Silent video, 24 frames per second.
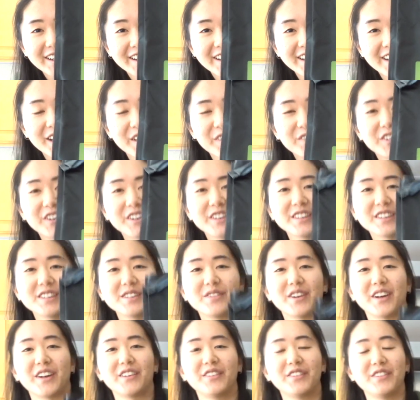I brought this
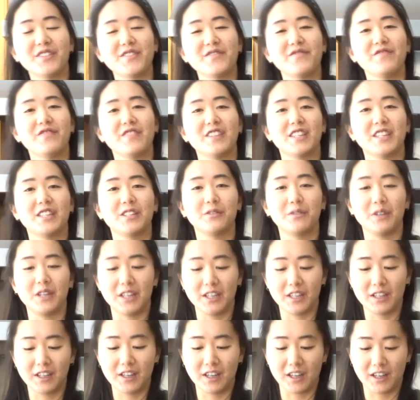back from
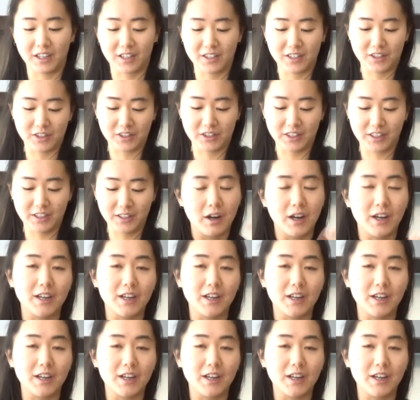Sweden actually.